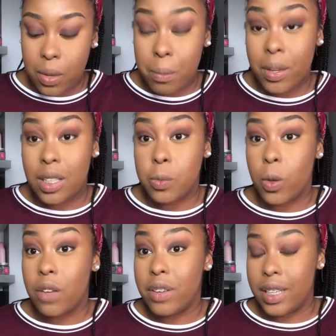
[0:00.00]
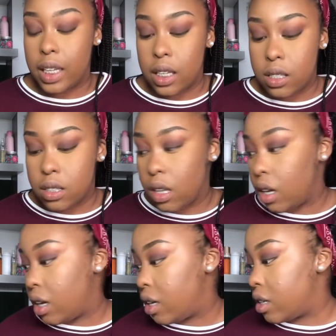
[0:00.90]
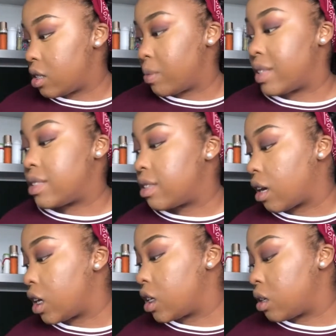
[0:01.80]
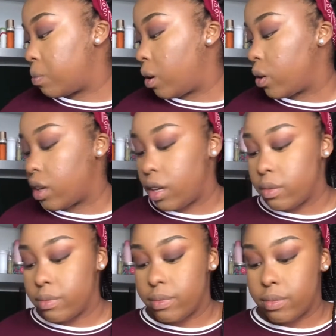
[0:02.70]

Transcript: but I've been on this powder for years. This is my second powder.